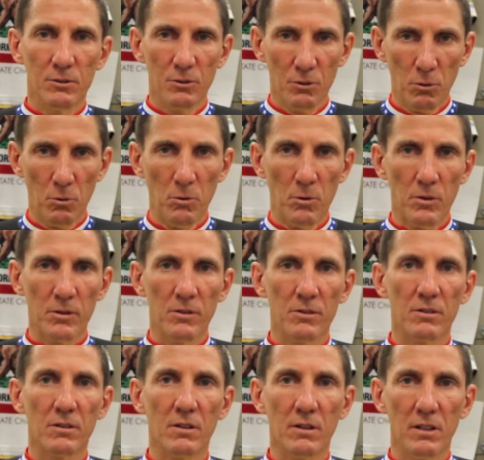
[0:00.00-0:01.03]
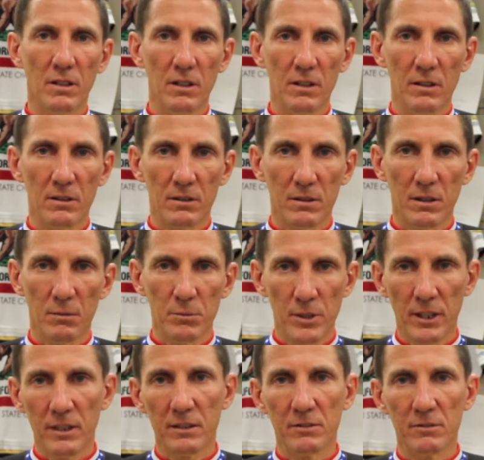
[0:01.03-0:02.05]
towards the
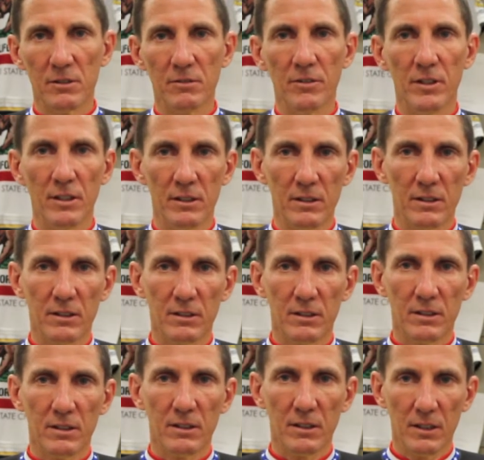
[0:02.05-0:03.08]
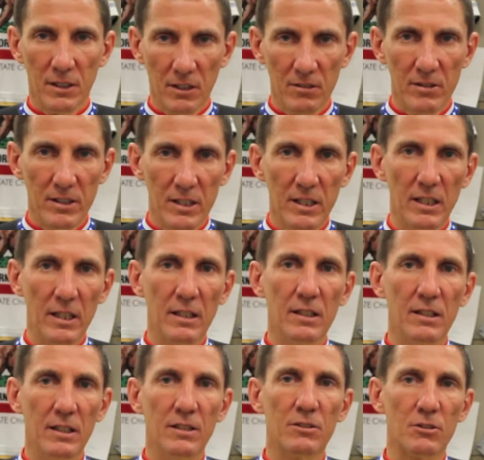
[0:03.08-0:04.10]
objective of the R&D
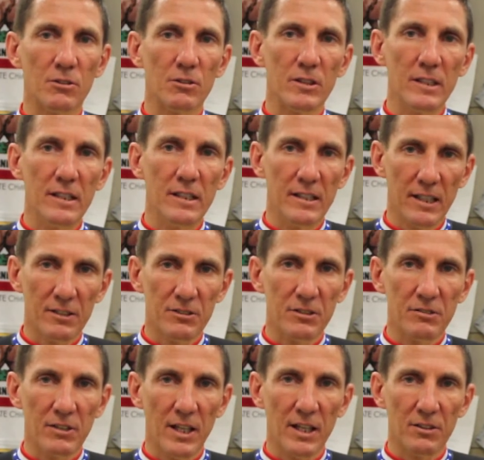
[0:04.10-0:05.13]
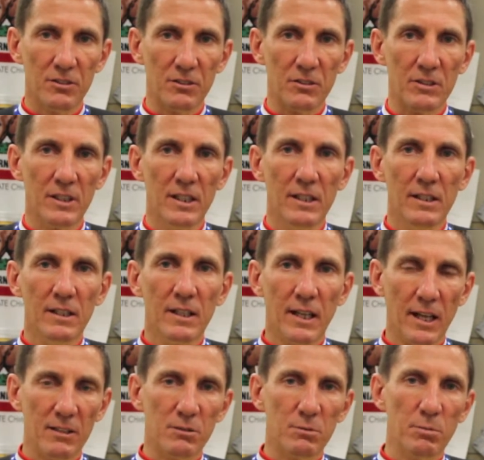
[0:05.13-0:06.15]
into early detection of cancer,
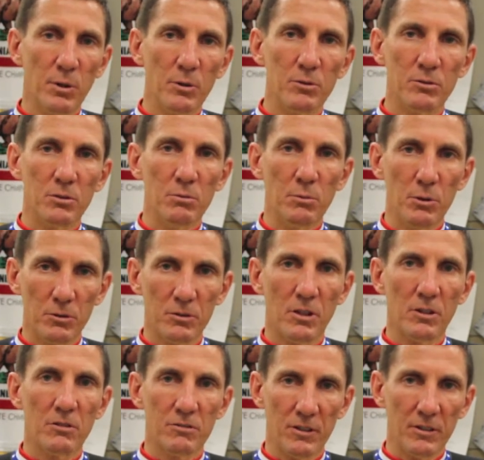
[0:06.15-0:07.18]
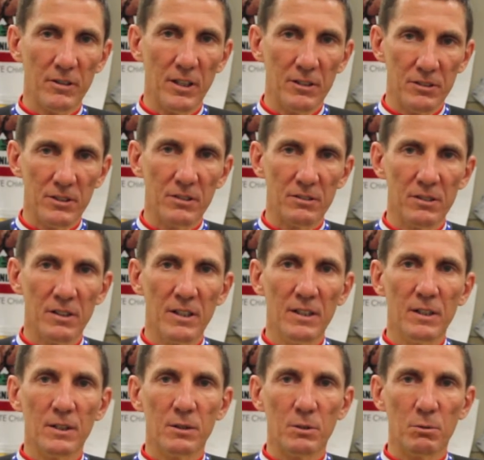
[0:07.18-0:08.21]
as opposed to most other foundations,
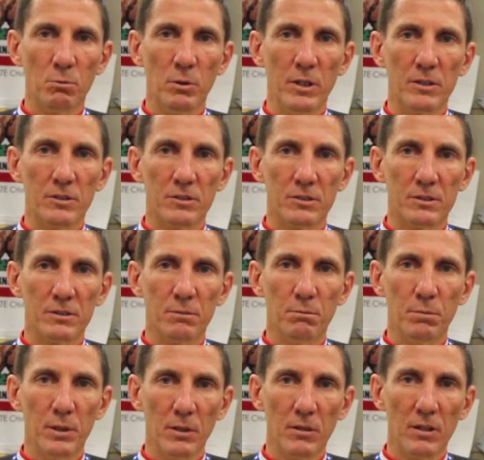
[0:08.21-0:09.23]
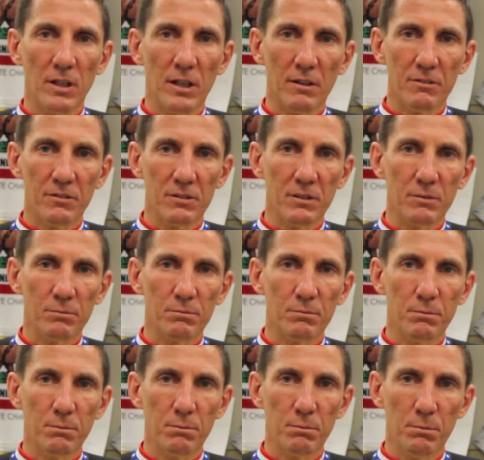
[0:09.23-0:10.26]
which peel off some
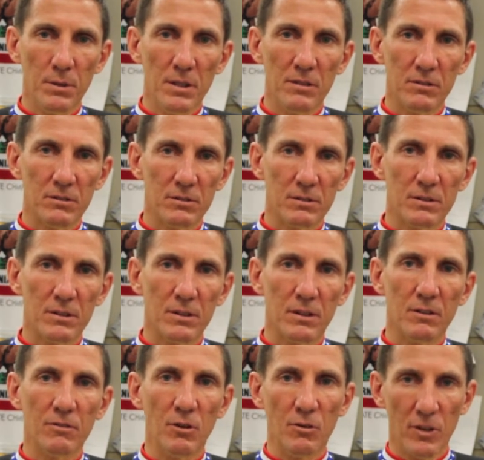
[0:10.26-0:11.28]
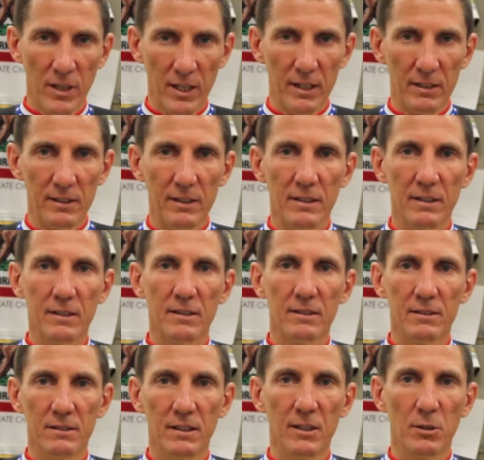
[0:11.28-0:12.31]
piece of overhead
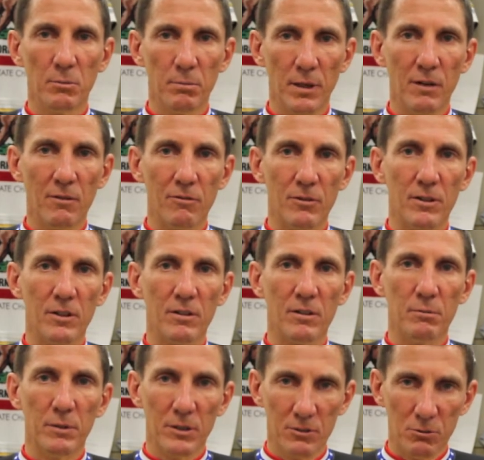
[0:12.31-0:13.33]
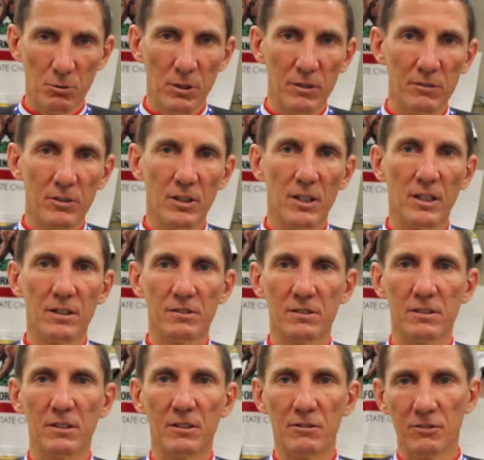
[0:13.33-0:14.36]
to help pay for their administrative
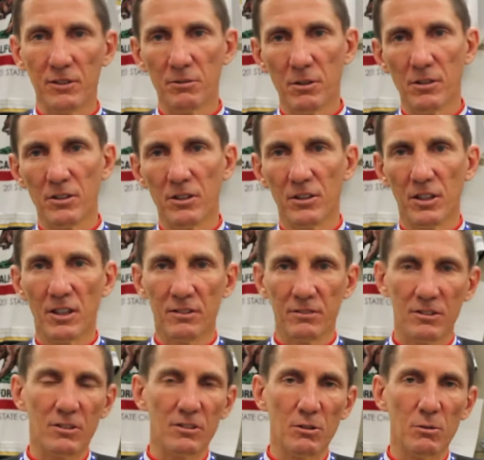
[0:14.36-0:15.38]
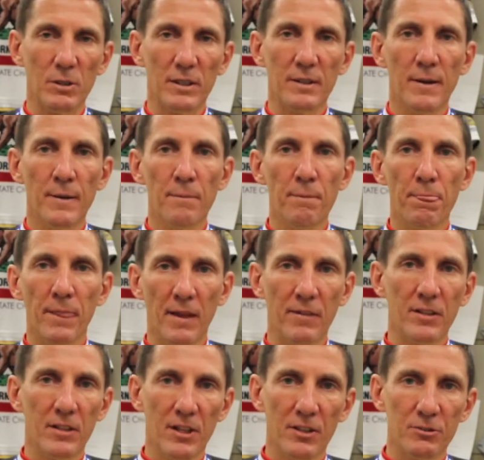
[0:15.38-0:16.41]
costs and their fundraising costs and so on and
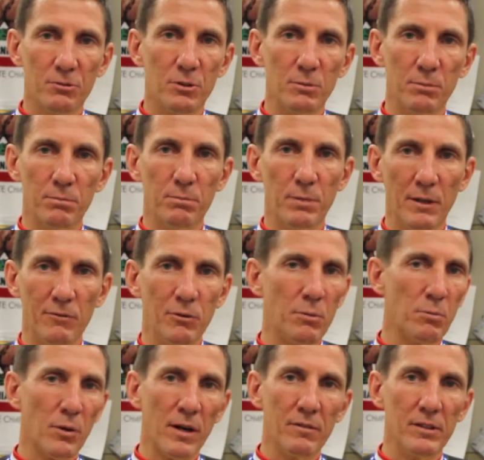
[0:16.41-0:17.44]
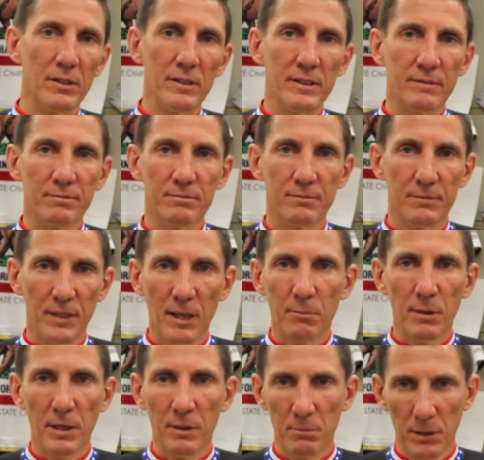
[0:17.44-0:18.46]
the costs are all paid for privately,
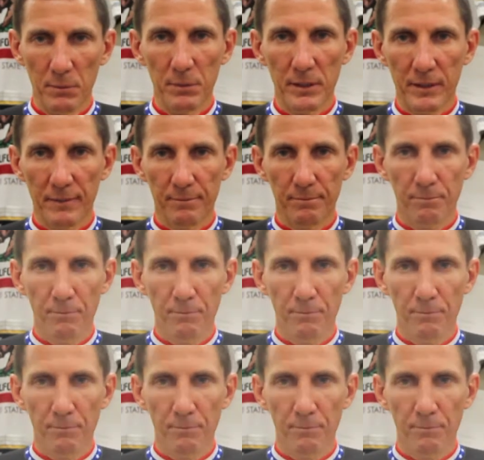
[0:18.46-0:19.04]
not by the public.